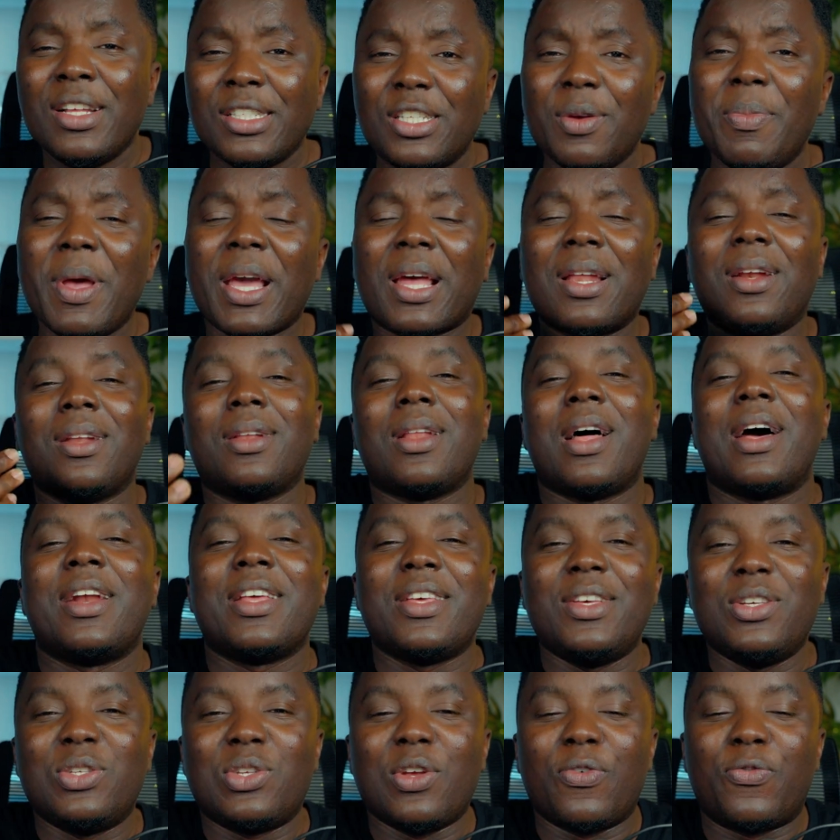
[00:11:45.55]
to make it a lot
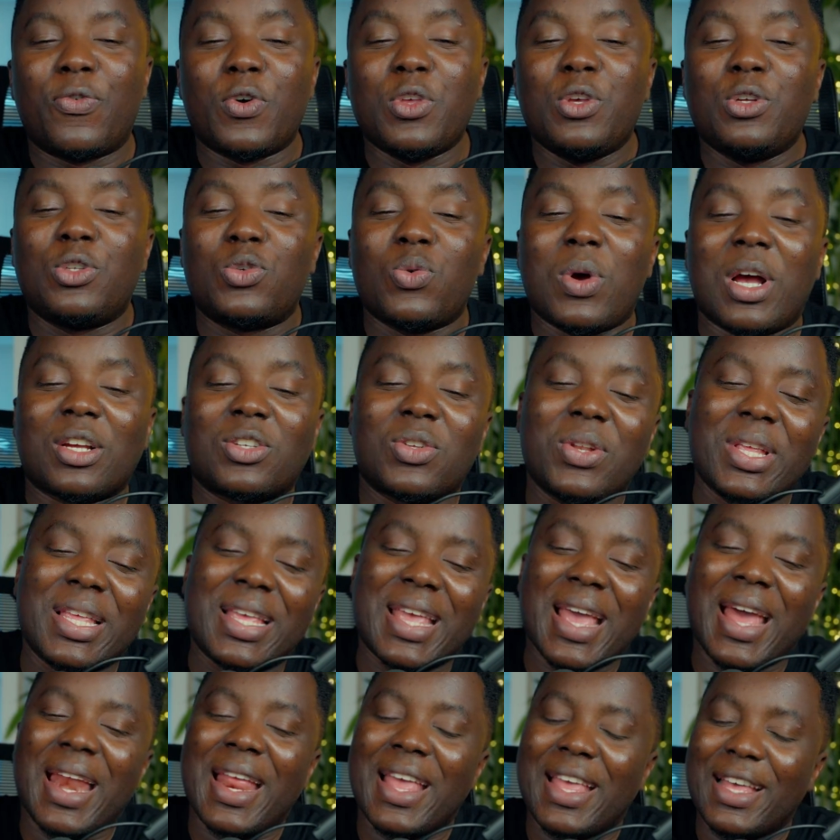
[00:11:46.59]
easier for you to actually
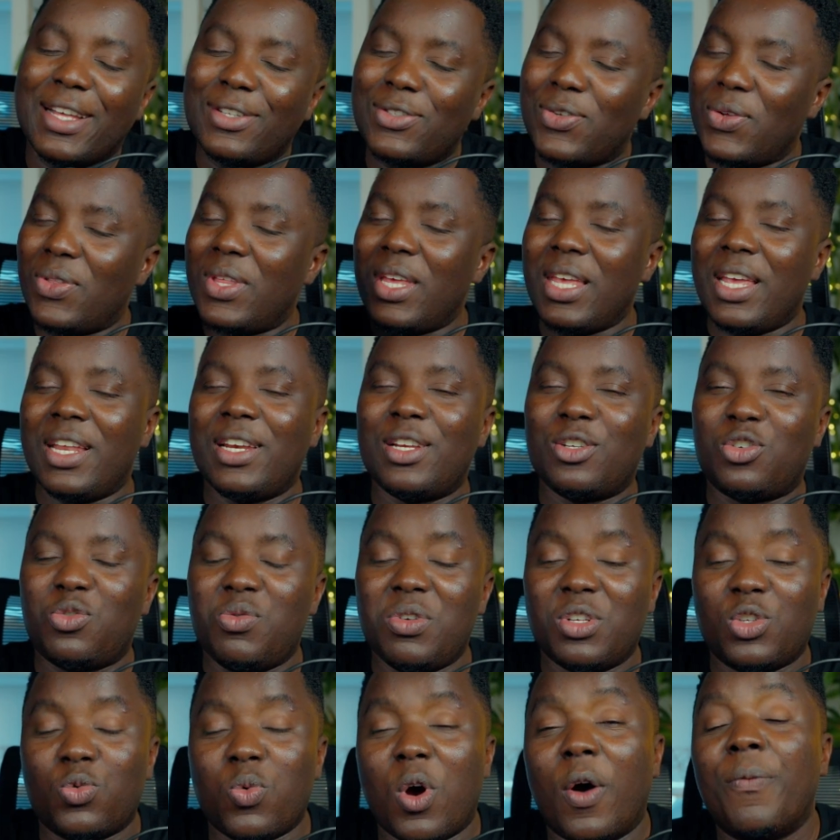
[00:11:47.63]
get into the
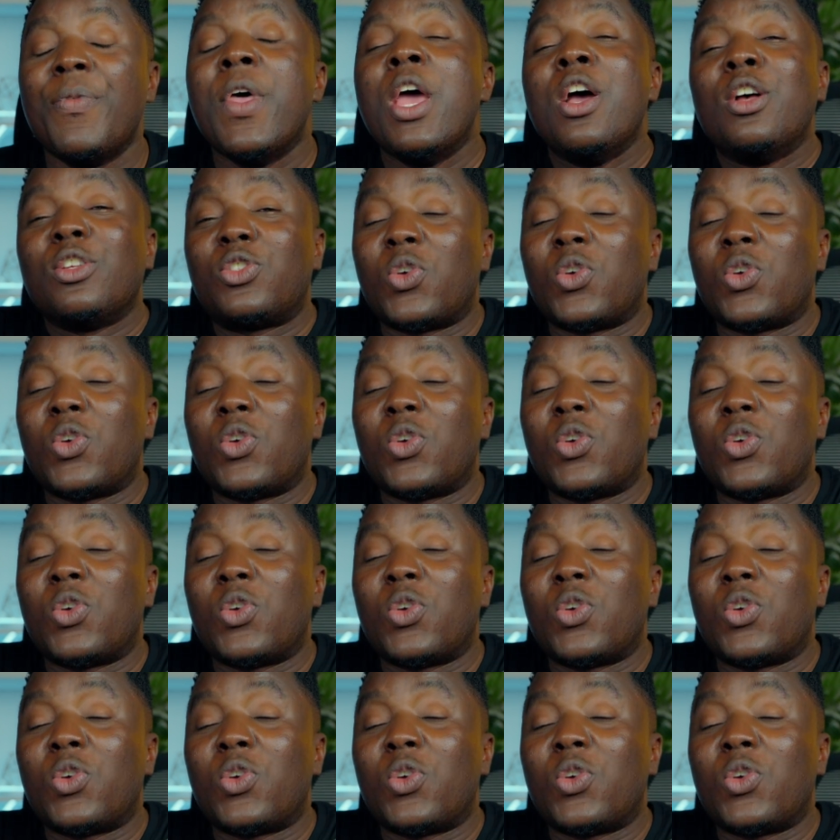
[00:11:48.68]
industry as well.